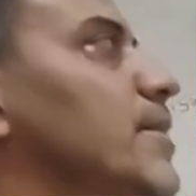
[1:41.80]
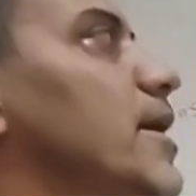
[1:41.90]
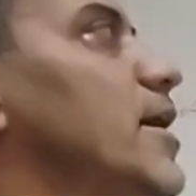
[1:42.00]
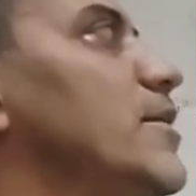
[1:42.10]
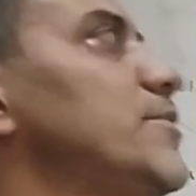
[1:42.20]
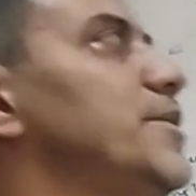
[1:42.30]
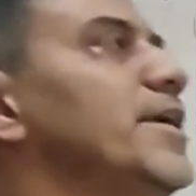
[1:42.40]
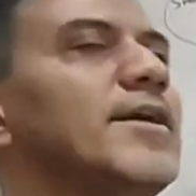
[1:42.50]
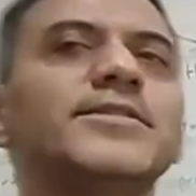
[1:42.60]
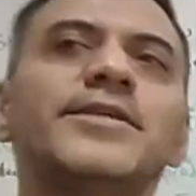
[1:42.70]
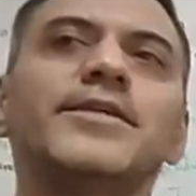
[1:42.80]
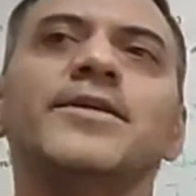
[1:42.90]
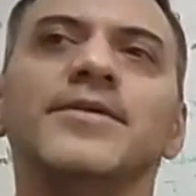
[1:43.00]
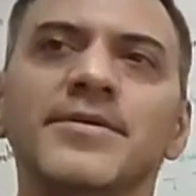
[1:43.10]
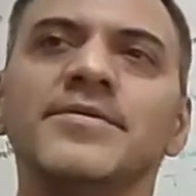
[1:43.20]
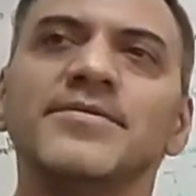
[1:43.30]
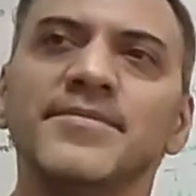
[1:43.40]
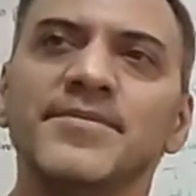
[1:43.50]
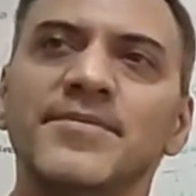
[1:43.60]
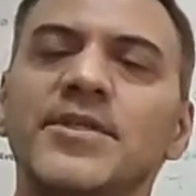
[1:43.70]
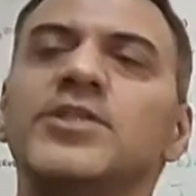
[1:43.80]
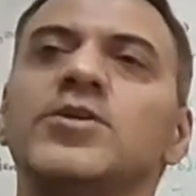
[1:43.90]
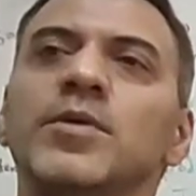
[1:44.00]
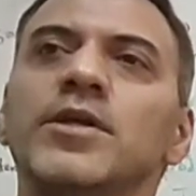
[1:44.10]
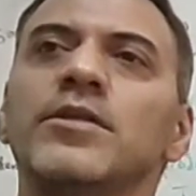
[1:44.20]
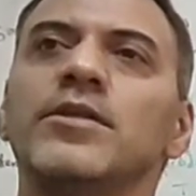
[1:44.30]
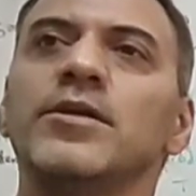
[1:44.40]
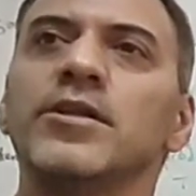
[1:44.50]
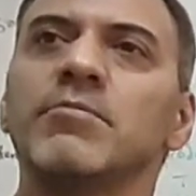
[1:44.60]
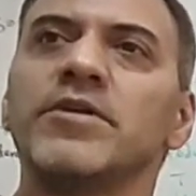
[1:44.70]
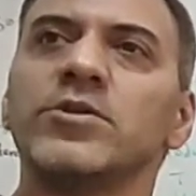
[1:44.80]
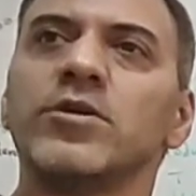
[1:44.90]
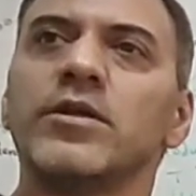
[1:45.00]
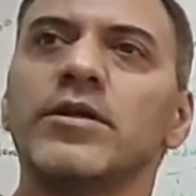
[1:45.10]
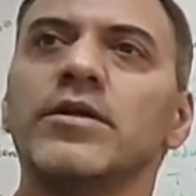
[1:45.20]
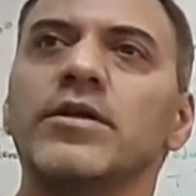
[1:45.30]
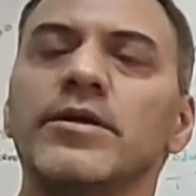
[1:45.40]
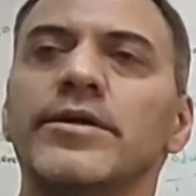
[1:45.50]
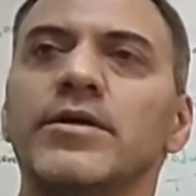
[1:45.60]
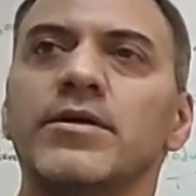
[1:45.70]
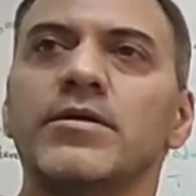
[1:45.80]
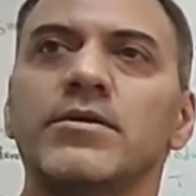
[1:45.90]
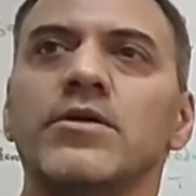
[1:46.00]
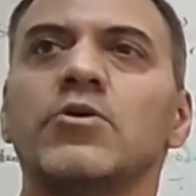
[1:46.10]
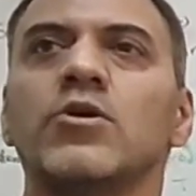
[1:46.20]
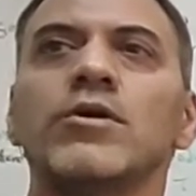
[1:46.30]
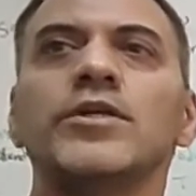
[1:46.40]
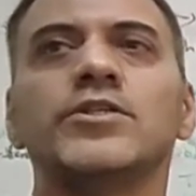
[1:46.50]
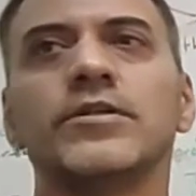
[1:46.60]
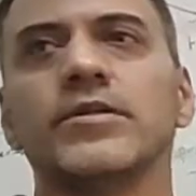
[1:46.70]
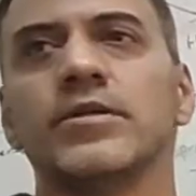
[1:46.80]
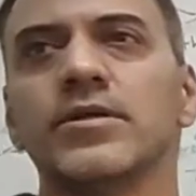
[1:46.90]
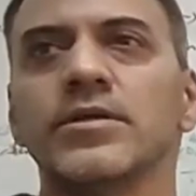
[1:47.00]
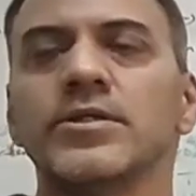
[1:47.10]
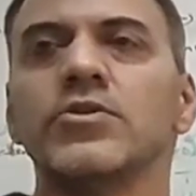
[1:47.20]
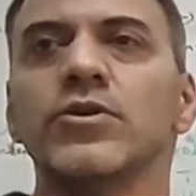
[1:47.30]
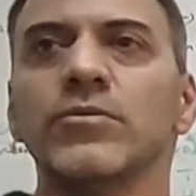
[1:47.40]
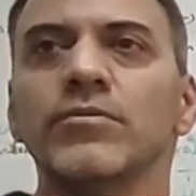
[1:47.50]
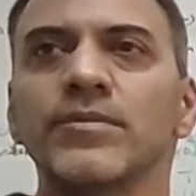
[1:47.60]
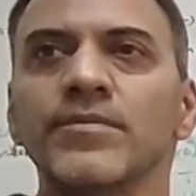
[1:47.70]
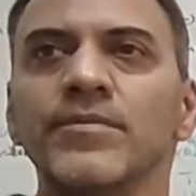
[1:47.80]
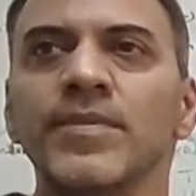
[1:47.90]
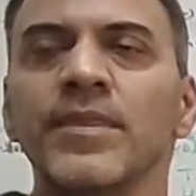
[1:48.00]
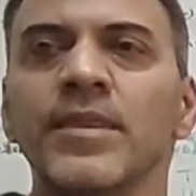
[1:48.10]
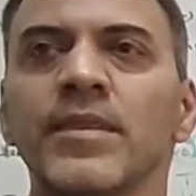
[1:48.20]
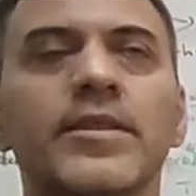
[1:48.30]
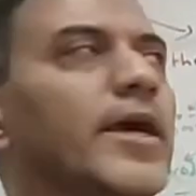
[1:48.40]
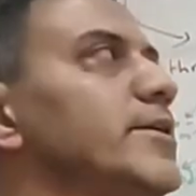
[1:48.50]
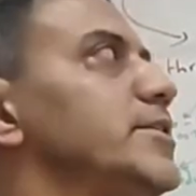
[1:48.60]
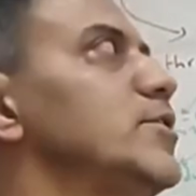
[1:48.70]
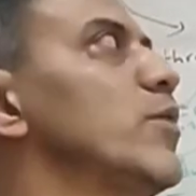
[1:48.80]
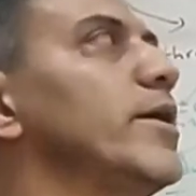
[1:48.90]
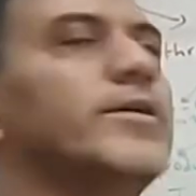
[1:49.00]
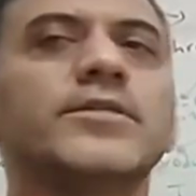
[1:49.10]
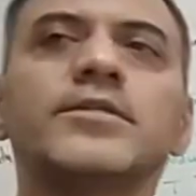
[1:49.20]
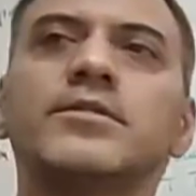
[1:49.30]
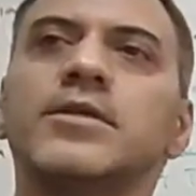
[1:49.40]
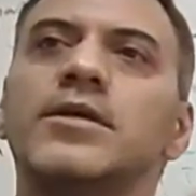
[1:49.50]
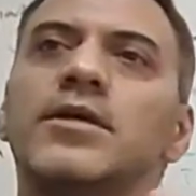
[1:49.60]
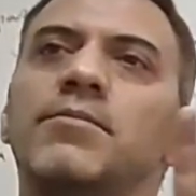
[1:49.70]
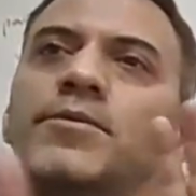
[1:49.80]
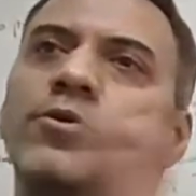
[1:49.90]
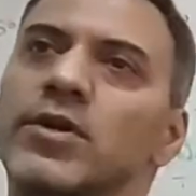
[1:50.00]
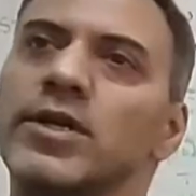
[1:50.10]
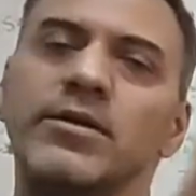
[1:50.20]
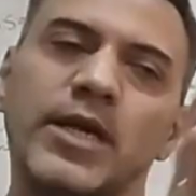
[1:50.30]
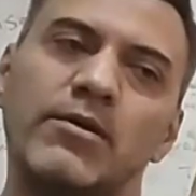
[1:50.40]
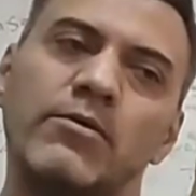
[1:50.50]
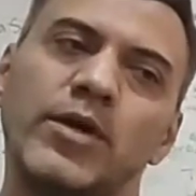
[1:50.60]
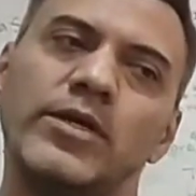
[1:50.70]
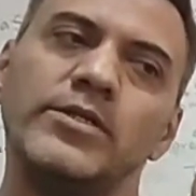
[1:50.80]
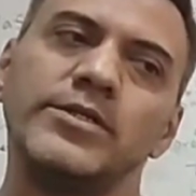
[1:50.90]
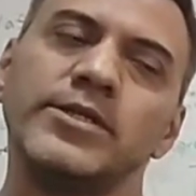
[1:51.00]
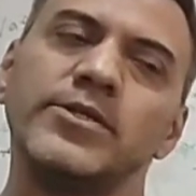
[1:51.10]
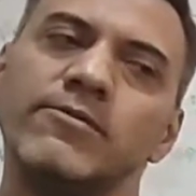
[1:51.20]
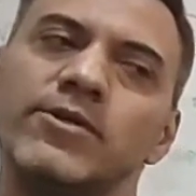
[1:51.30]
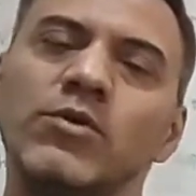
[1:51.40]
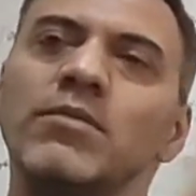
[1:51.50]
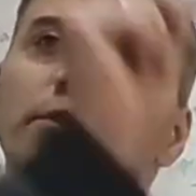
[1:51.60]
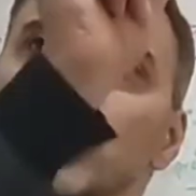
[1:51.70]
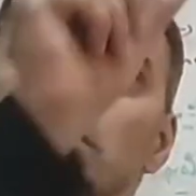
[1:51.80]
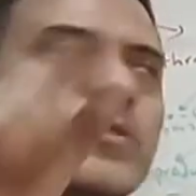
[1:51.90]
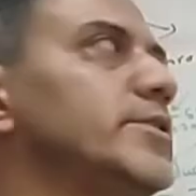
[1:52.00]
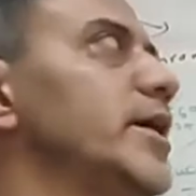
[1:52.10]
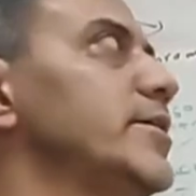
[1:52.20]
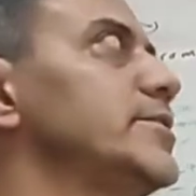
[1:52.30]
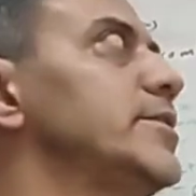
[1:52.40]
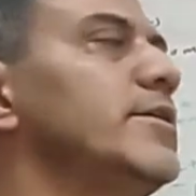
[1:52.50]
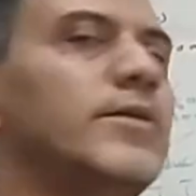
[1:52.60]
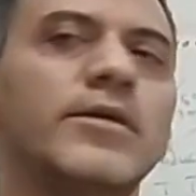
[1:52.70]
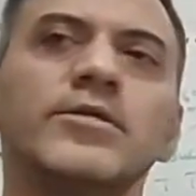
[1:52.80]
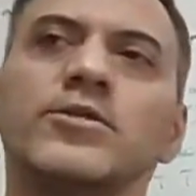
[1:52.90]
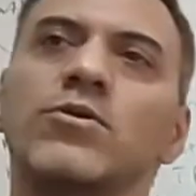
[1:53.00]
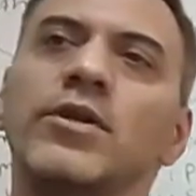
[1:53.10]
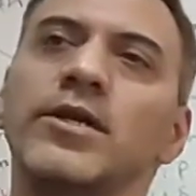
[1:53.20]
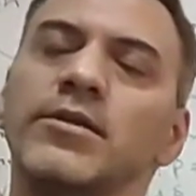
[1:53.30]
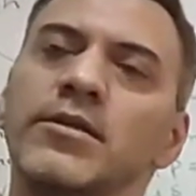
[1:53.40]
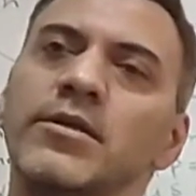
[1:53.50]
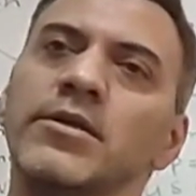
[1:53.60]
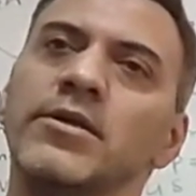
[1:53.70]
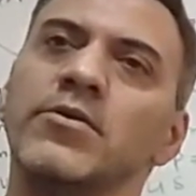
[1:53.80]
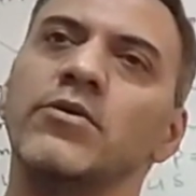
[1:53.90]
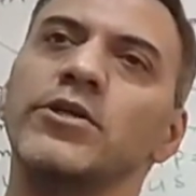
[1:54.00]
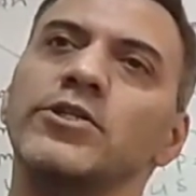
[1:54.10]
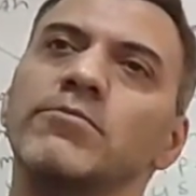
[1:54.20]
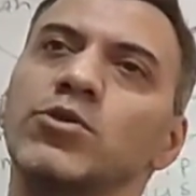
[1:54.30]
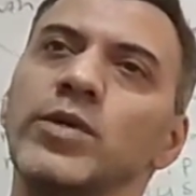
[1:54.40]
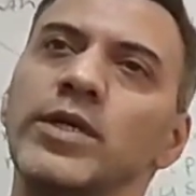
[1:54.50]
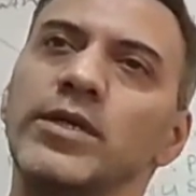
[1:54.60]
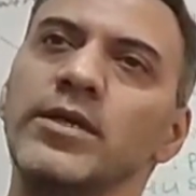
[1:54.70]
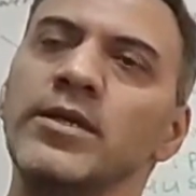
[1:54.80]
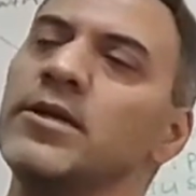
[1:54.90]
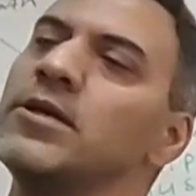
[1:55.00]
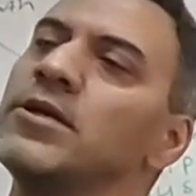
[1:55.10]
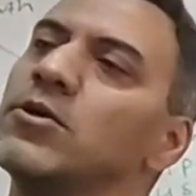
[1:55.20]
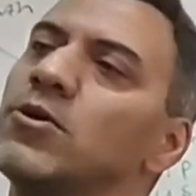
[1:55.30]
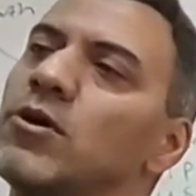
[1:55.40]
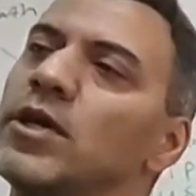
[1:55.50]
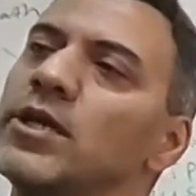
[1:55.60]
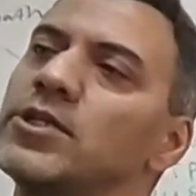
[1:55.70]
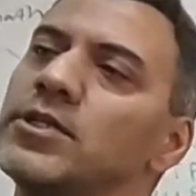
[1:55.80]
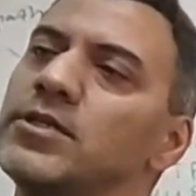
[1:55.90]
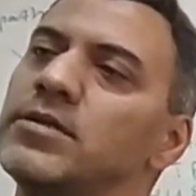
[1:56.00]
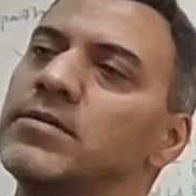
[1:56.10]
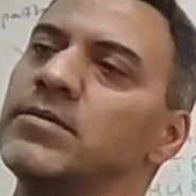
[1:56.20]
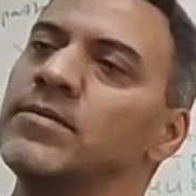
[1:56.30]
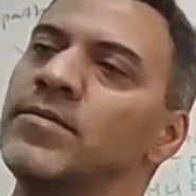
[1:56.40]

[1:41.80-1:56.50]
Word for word: and DIC, disseminated intervascular uh, coagulation uh, syndrome. DIC, why it's uh, purely, why it's individual, because DIC, it's collect, connection between coagulation,